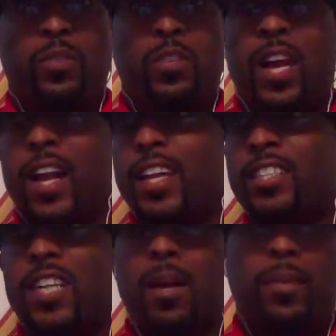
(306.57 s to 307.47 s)
You're not
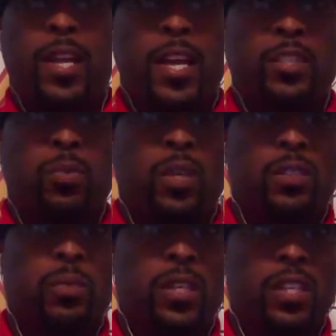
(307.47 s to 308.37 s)
as dominant as you
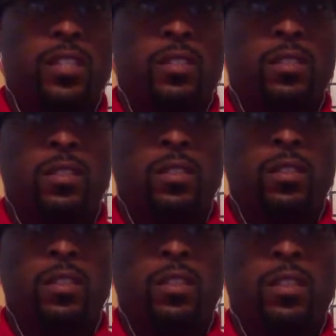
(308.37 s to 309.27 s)
once was.
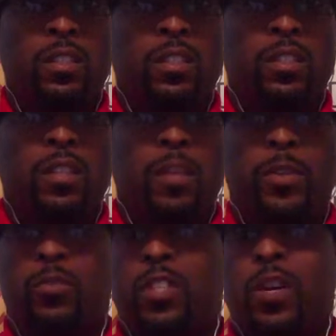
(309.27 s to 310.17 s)
I
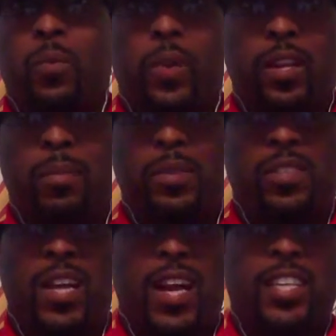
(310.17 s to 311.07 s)
mean, you're still winning, but
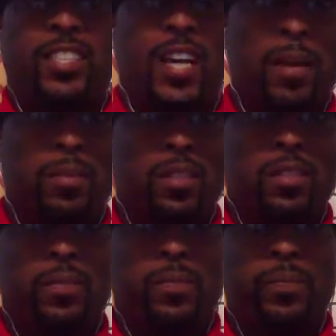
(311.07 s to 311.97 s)
you're not as
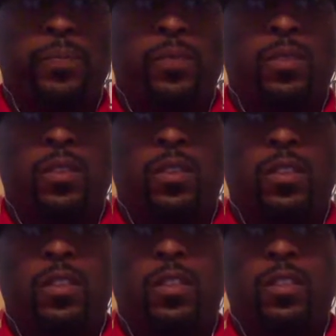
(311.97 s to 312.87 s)
dominant.
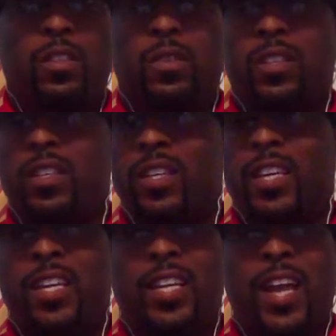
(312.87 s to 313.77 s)
You're
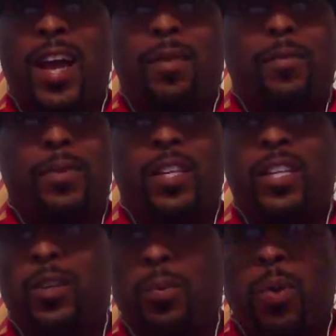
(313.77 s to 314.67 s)
in and out of
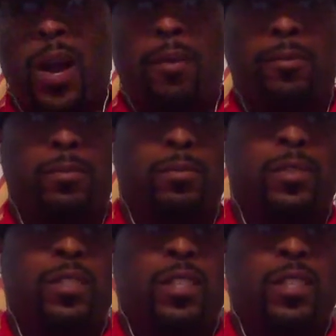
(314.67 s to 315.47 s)
legal problems.